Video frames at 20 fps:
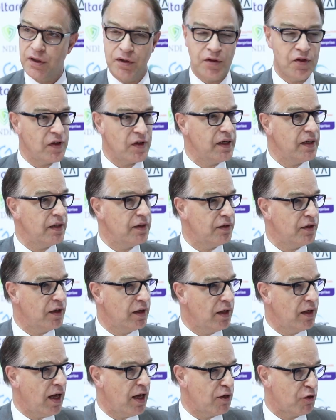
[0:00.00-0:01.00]
you can see it
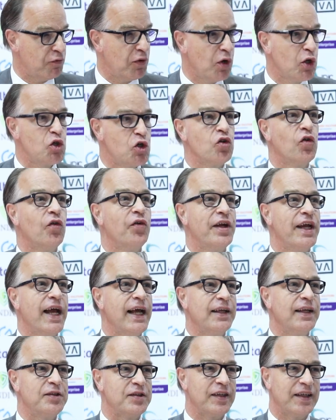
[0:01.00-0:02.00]
as virtual
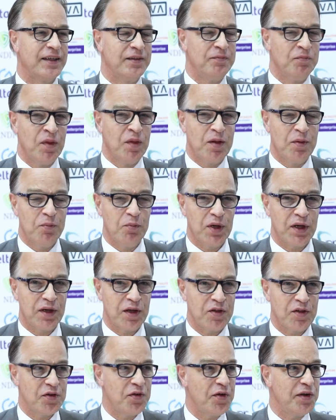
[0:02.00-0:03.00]
reality,
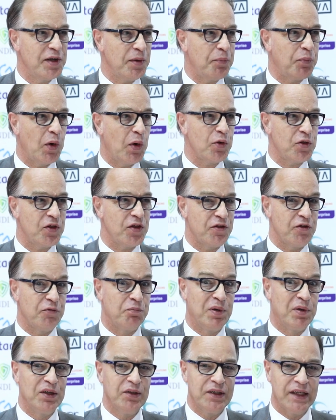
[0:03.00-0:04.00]
because they're in the process
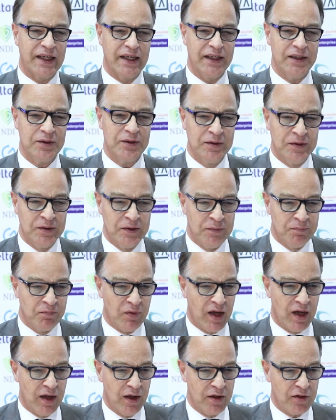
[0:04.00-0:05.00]
of building it.
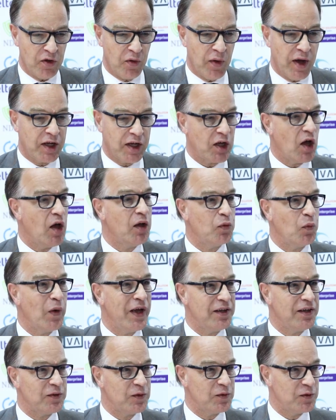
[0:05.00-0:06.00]
So I can't
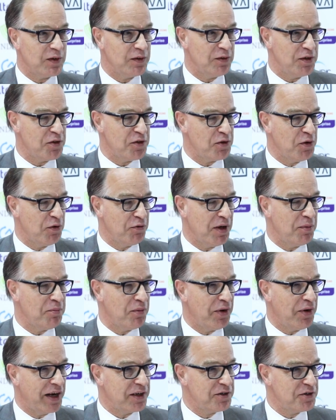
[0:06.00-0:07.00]
wait until it's
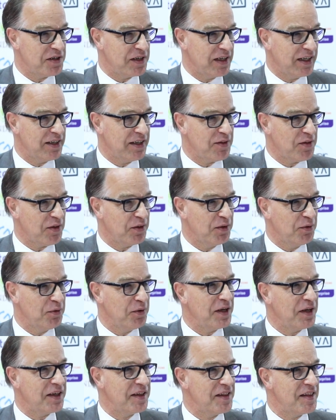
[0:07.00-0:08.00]
November, actually, so
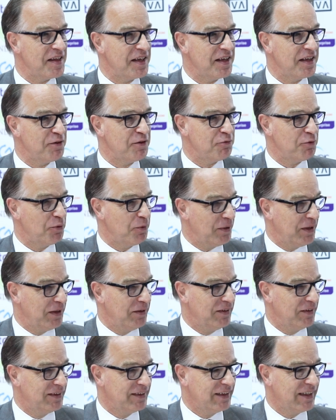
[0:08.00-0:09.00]
that we can see it for real.